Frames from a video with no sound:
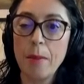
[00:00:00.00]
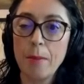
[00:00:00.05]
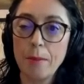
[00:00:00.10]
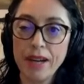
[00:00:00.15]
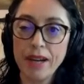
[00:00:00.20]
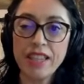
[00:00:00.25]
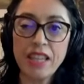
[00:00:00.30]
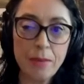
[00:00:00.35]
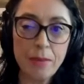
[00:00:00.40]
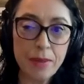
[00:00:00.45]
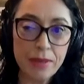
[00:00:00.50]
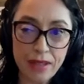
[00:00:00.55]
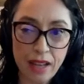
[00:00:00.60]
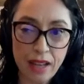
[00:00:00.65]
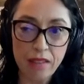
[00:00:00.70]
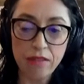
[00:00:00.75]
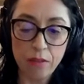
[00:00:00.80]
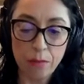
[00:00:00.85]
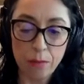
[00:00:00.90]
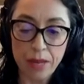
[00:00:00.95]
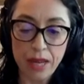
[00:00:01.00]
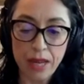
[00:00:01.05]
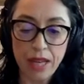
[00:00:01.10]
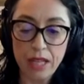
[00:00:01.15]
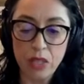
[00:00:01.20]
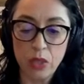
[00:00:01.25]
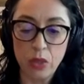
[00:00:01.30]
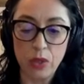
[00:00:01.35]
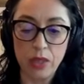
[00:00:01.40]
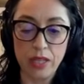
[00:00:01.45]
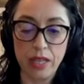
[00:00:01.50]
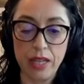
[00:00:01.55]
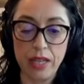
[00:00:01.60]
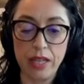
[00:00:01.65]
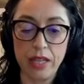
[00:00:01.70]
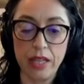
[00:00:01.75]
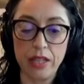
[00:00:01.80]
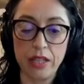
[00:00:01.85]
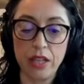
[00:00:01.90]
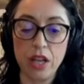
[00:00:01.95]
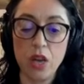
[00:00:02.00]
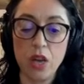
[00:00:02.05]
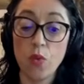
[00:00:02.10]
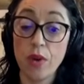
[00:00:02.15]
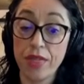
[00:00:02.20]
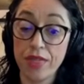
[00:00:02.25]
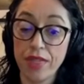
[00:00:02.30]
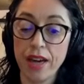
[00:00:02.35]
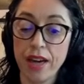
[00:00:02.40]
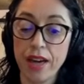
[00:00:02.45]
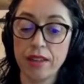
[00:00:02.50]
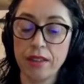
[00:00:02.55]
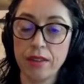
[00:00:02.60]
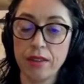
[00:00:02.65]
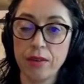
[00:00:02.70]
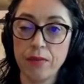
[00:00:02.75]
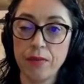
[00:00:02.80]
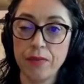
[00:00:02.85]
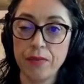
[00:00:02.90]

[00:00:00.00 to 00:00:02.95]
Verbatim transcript: might themselves be associated with death.